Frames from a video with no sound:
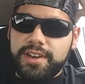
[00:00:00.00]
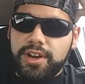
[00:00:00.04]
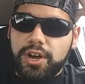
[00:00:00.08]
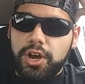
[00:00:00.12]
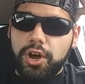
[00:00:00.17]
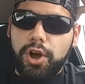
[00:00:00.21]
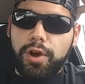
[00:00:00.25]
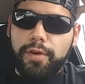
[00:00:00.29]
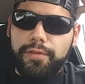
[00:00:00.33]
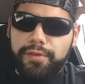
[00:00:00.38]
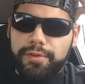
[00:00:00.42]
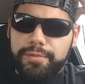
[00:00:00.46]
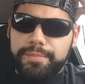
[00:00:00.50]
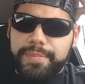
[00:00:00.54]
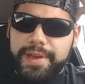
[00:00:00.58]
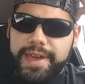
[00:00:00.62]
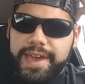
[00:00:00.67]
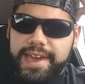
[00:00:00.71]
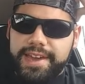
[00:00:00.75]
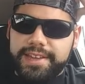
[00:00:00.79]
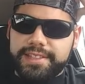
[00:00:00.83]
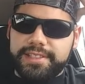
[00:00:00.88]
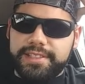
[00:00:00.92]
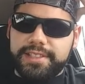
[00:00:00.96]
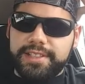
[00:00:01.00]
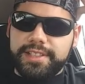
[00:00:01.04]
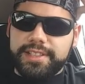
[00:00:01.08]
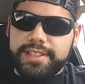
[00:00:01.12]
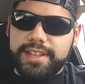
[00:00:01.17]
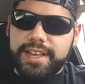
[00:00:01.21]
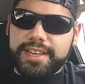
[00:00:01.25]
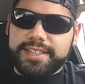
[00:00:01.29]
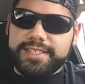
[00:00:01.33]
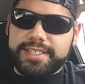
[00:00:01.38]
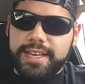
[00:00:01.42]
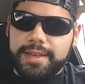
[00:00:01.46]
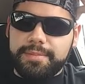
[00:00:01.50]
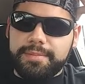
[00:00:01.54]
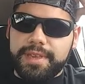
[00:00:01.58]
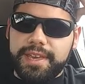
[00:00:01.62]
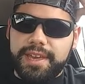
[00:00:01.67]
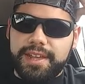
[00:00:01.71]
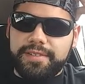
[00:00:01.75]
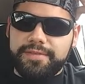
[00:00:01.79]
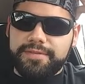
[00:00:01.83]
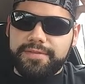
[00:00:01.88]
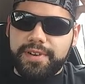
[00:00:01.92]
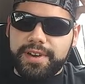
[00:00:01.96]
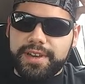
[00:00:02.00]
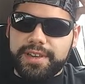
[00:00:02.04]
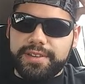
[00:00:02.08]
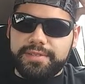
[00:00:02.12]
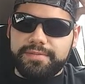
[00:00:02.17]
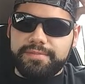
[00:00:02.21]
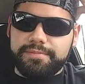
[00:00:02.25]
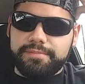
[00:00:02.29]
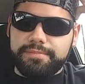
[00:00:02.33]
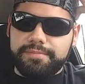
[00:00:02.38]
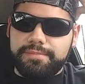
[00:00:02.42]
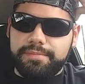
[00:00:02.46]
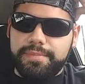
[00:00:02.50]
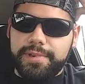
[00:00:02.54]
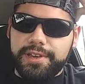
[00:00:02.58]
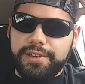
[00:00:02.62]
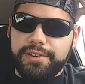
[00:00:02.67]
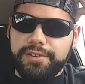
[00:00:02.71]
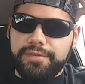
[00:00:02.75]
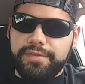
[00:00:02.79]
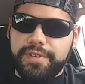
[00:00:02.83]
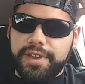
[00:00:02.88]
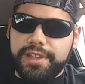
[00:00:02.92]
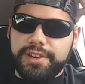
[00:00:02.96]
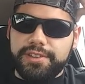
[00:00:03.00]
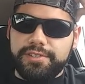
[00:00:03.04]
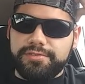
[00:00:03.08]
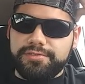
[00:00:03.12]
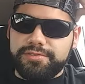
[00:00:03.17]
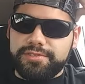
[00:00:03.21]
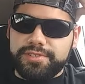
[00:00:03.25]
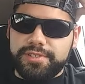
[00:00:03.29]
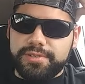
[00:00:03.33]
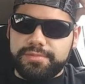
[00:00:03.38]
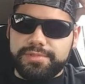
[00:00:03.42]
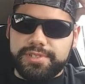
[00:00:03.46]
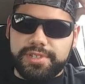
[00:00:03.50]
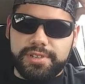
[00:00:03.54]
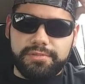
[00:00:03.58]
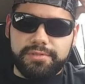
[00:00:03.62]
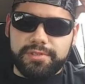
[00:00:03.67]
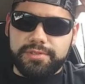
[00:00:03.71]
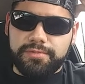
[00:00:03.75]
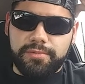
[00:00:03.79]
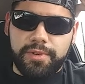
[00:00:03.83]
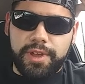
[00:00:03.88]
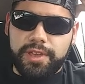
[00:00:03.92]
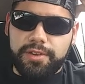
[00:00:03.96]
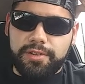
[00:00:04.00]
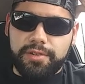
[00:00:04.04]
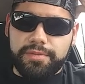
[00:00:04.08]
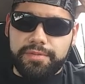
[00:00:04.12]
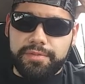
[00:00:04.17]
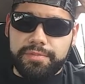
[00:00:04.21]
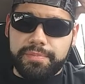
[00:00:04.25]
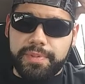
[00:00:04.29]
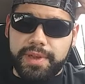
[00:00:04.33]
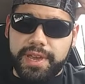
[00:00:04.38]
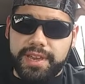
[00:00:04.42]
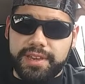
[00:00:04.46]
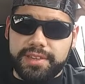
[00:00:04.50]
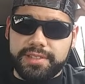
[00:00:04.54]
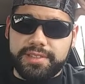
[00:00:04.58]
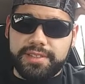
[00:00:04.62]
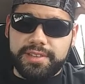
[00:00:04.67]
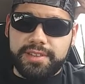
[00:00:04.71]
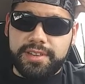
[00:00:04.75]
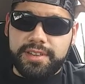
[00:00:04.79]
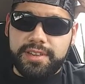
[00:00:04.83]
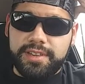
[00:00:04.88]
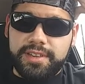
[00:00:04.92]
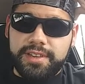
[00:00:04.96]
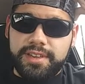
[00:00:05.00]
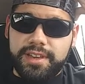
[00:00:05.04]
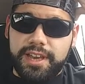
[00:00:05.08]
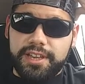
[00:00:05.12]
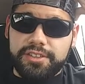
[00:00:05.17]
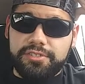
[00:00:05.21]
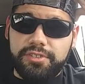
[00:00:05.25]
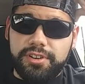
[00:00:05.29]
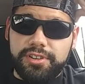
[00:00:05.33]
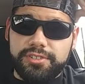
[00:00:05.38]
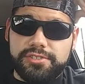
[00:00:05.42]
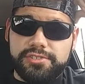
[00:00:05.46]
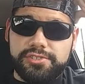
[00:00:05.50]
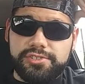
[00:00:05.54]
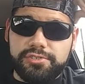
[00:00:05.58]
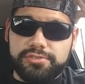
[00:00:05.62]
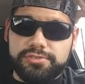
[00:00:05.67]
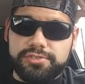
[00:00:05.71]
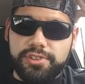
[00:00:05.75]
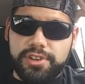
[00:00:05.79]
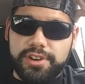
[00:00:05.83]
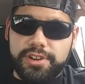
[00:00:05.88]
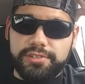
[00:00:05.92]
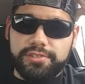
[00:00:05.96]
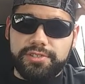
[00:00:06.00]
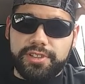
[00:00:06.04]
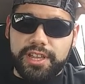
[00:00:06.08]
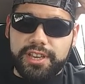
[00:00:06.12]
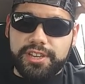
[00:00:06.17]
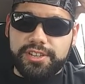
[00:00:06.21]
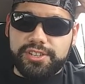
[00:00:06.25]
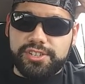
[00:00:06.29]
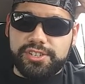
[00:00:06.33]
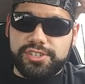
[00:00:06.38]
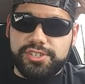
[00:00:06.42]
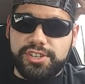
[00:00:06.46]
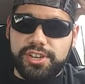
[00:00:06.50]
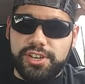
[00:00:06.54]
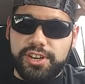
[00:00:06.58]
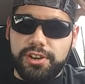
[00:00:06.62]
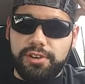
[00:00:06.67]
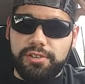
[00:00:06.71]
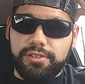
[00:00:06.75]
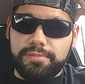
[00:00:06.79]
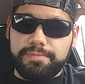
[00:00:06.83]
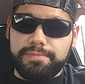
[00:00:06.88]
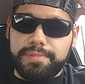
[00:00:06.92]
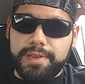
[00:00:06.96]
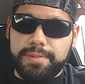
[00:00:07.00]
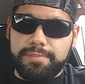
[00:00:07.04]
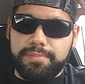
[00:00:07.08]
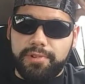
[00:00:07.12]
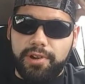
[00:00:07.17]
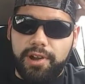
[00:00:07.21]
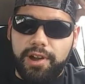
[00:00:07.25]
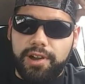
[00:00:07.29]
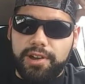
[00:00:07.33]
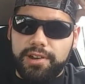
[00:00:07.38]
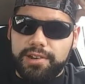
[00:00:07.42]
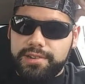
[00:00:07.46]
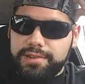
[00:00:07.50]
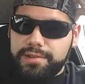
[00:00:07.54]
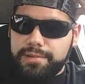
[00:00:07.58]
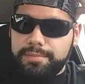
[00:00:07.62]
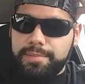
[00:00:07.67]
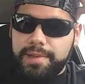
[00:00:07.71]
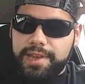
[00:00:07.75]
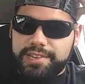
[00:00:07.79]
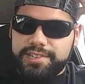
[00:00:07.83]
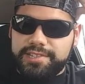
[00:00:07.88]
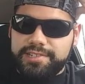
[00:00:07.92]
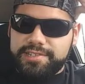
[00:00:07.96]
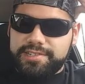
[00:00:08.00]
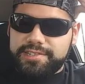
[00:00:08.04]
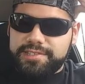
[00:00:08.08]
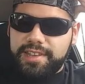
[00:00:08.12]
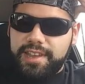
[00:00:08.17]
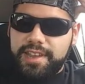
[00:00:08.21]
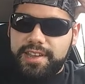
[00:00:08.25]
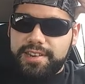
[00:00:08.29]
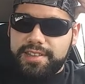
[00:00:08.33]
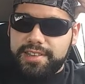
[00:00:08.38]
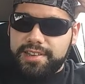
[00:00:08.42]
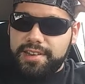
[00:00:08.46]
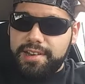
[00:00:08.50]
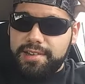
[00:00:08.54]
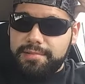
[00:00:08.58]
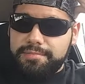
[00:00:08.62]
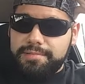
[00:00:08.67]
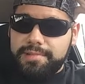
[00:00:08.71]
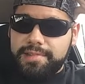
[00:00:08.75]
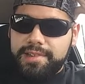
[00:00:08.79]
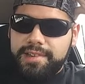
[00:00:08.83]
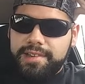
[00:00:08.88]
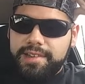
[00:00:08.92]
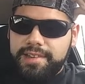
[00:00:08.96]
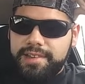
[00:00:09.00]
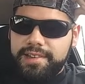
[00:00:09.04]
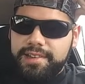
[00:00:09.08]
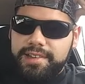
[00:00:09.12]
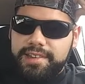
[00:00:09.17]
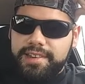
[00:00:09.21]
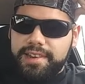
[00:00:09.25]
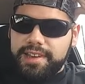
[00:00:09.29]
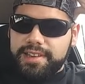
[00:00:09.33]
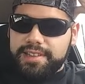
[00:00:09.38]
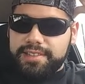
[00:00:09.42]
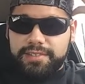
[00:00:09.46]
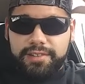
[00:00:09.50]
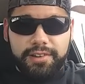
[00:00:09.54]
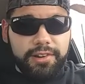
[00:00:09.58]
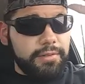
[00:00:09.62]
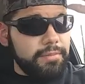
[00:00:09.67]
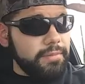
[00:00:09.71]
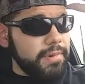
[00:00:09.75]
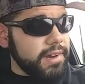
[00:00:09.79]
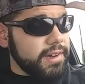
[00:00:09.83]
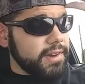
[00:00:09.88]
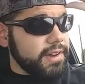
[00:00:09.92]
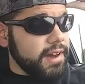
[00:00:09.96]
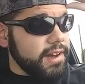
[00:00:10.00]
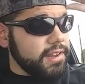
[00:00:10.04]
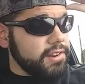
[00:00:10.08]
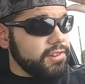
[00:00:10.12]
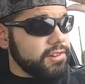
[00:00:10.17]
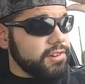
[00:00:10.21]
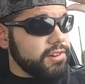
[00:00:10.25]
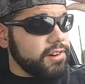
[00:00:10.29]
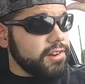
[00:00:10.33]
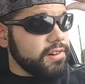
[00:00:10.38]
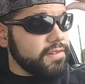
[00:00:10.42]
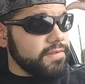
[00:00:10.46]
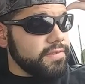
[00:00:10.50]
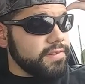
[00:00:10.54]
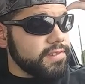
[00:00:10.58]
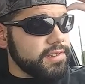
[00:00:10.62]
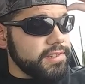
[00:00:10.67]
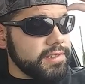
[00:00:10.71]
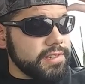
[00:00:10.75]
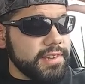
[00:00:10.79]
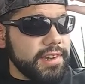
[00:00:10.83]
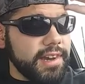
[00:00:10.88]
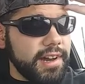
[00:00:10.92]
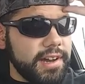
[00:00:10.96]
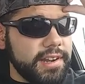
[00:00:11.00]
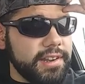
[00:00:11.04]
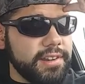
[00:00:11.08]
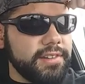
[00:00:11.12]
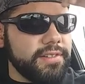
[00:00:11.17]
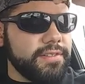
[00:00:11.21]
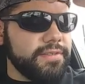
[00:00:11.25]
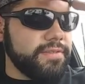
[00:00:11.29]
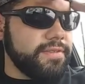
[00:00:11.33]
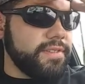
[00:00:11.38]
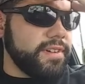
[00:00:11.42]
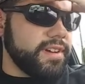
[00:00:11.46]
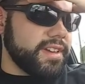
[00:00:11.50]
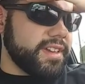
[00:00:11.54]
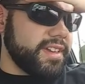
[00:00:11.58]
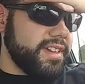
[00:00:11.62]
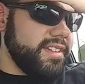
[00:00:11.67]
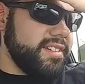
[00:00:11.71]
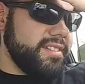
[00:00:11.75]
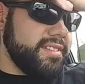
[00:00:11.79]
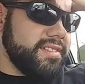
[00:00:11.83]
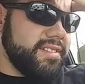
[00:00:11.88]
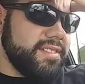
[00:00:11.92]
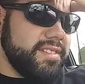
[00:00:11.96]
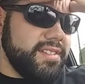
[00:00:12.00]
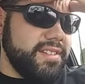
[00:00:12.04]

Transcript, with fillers: Overpacked. Next time, get a fucking bigger venue or some shit. It was way overpacked. As soon as the show started, there was like a shitload of people all in the back just standing up. Like, oh my god, you could have just gotten a fucking.